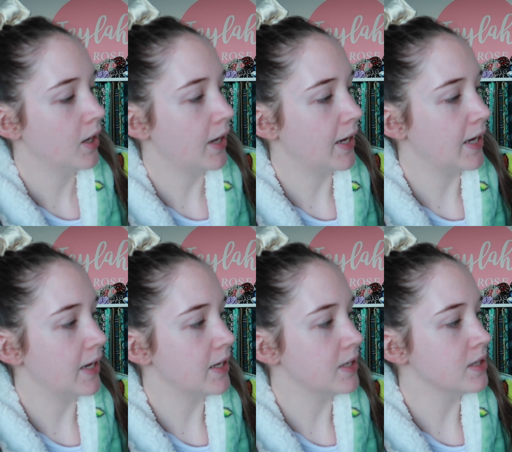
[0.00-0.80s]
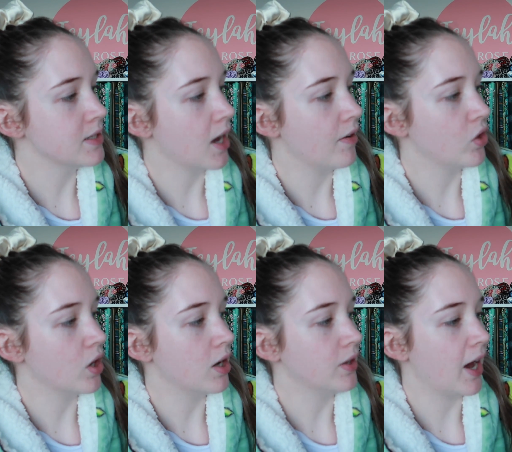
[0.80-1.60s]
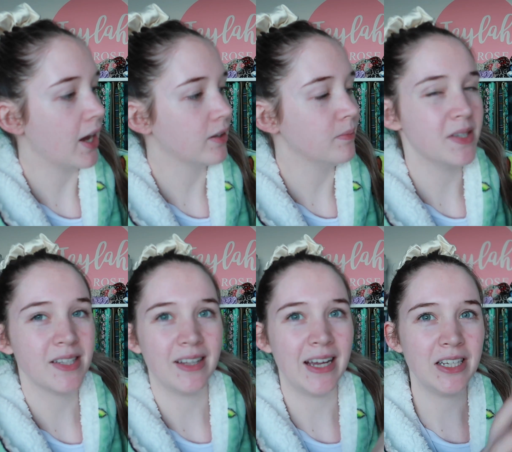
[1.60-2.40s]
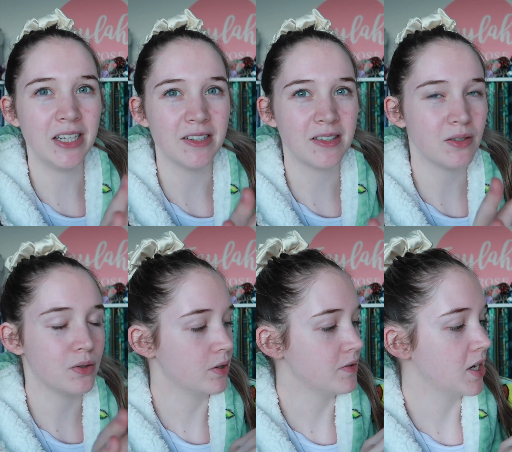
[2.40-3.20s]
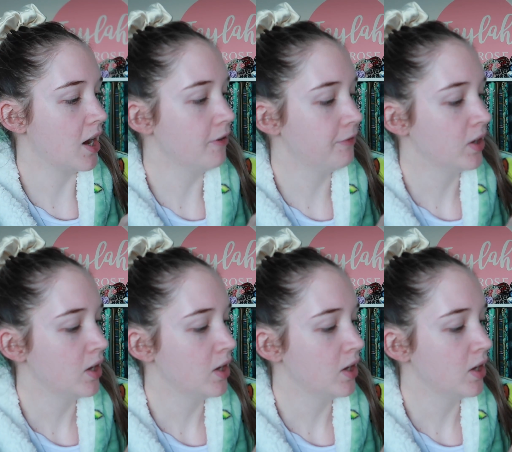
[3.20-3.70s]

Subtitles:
and I've got like miscellaneous sort of stuff,